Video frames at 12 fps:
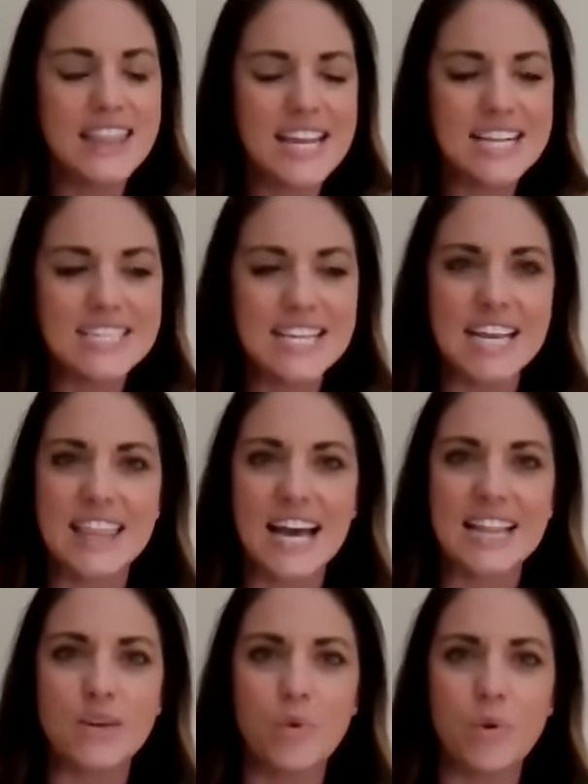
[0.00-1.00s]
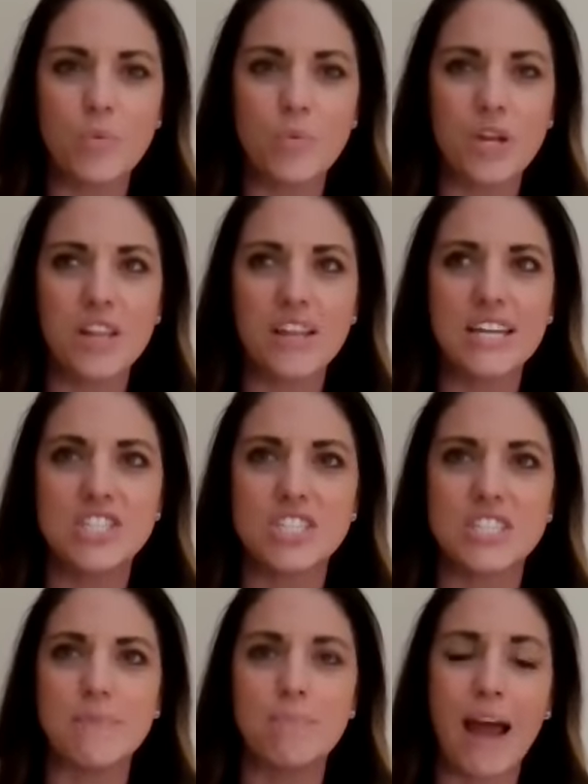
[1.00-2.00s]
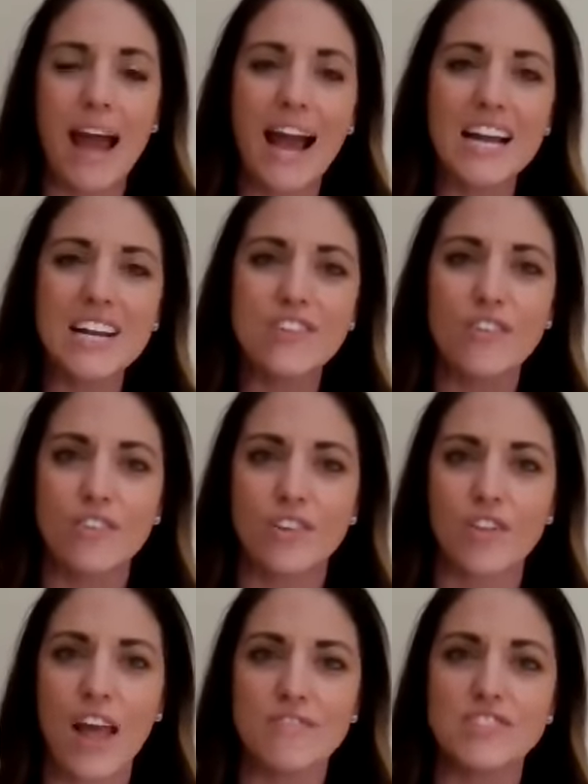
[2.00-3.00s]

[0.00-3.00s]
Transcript: things like that, that were really just impactful in their life.